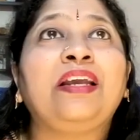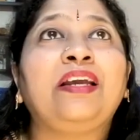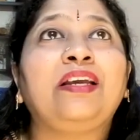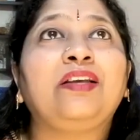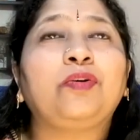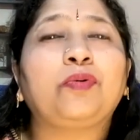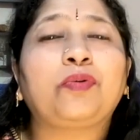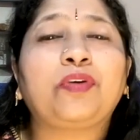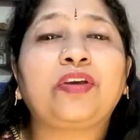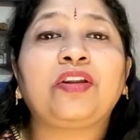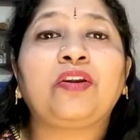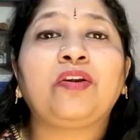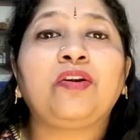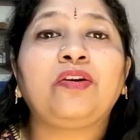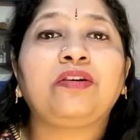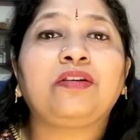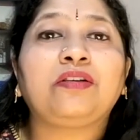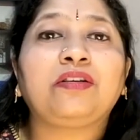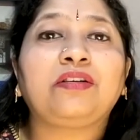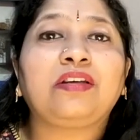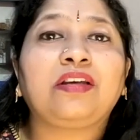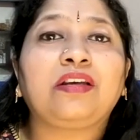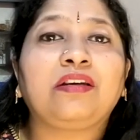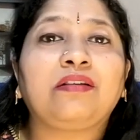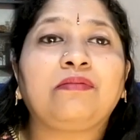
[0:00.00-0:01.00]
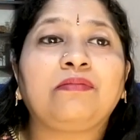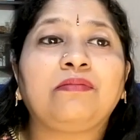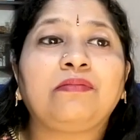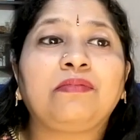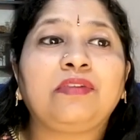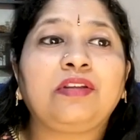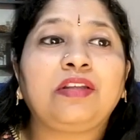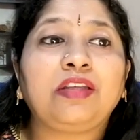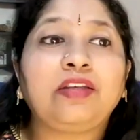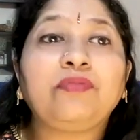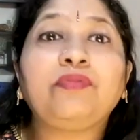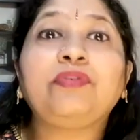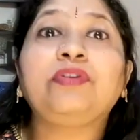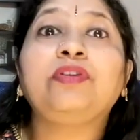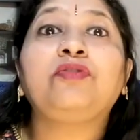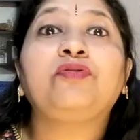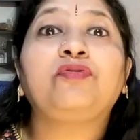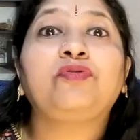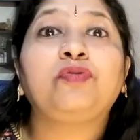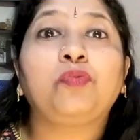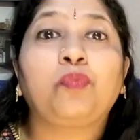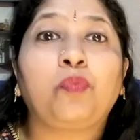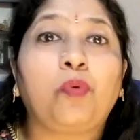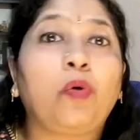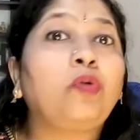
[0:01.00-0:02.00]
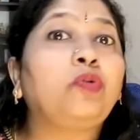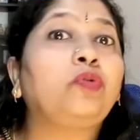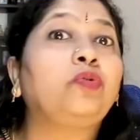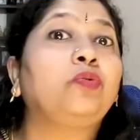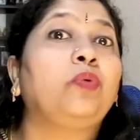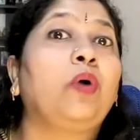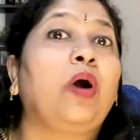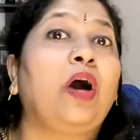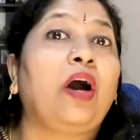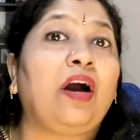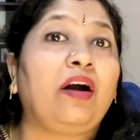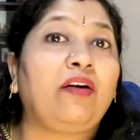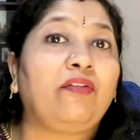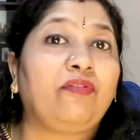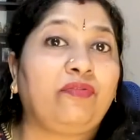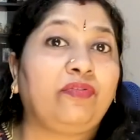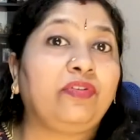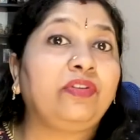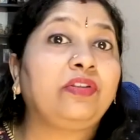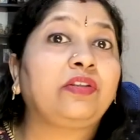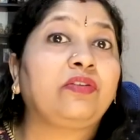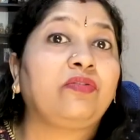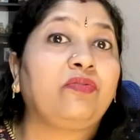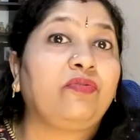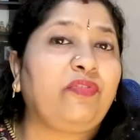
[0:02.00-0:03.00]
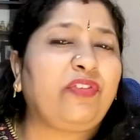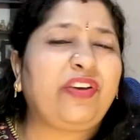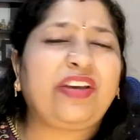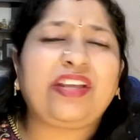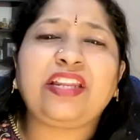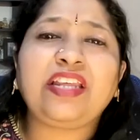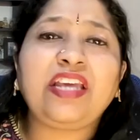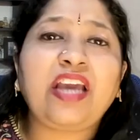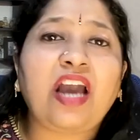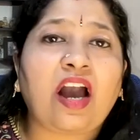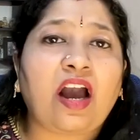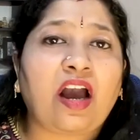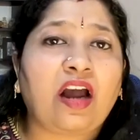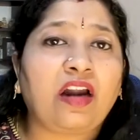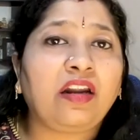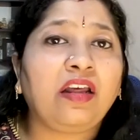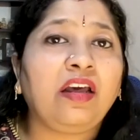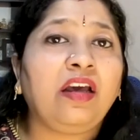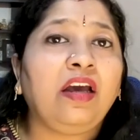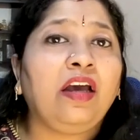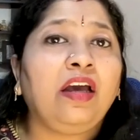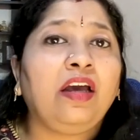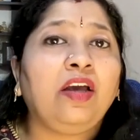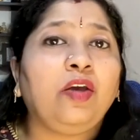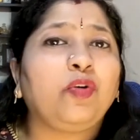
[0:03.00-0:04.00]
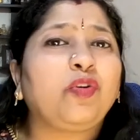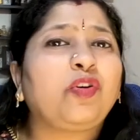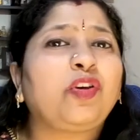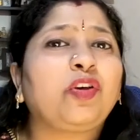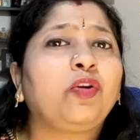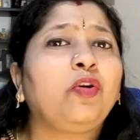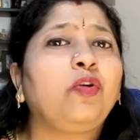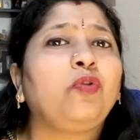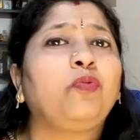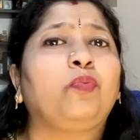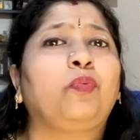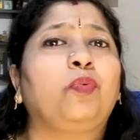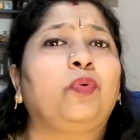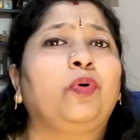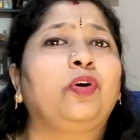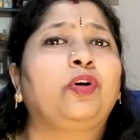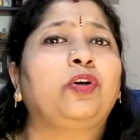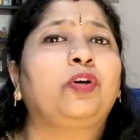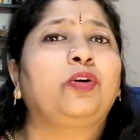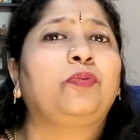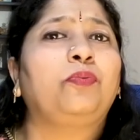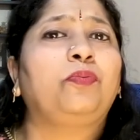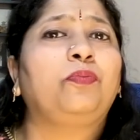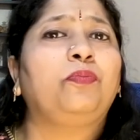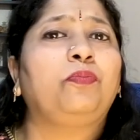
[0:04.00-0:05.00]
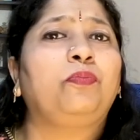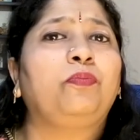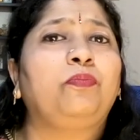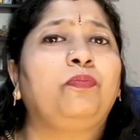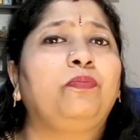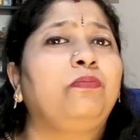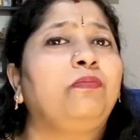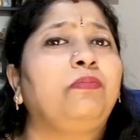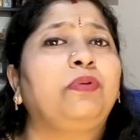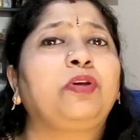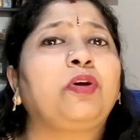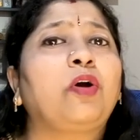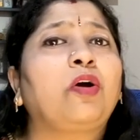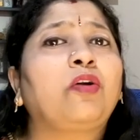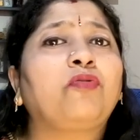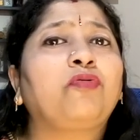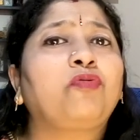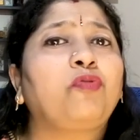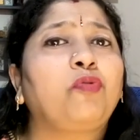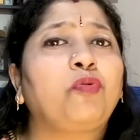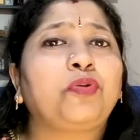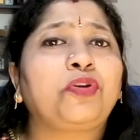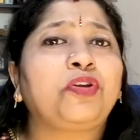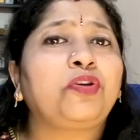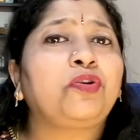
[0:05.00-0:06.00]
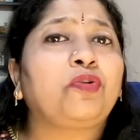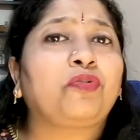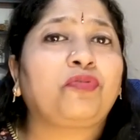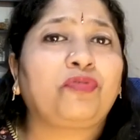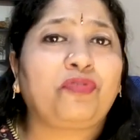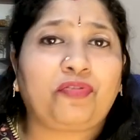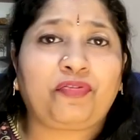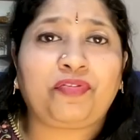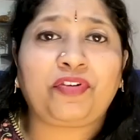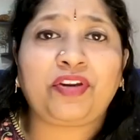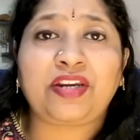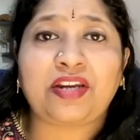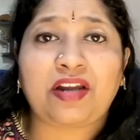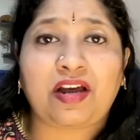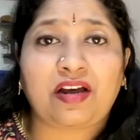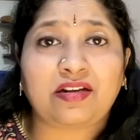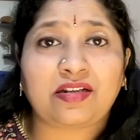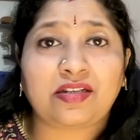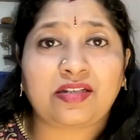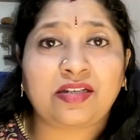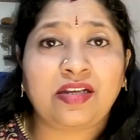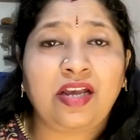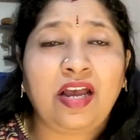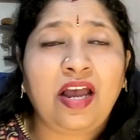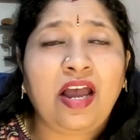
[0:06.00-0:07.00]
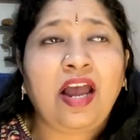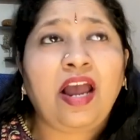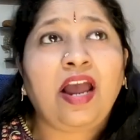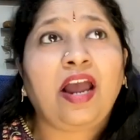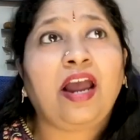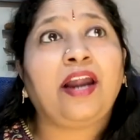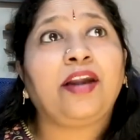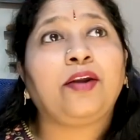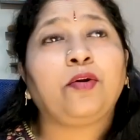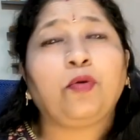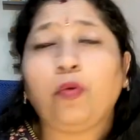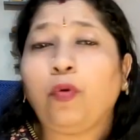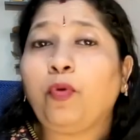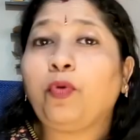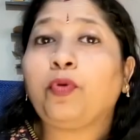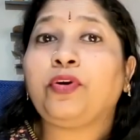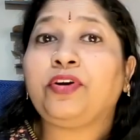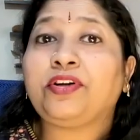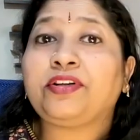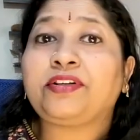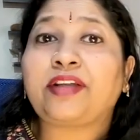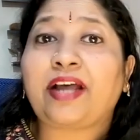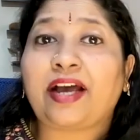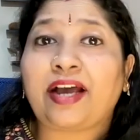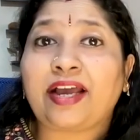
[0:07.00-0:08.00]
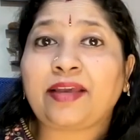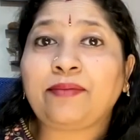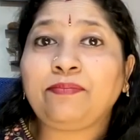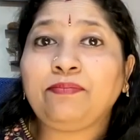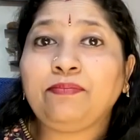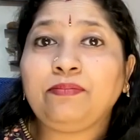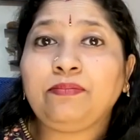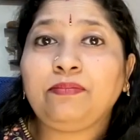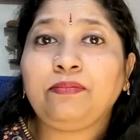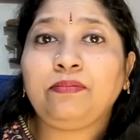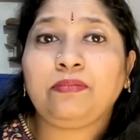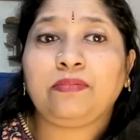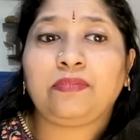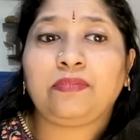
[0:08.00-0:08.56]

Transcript: you cannot, even if you want to work very hard, you cannot work beyond 14 or 15 hours. And over a time,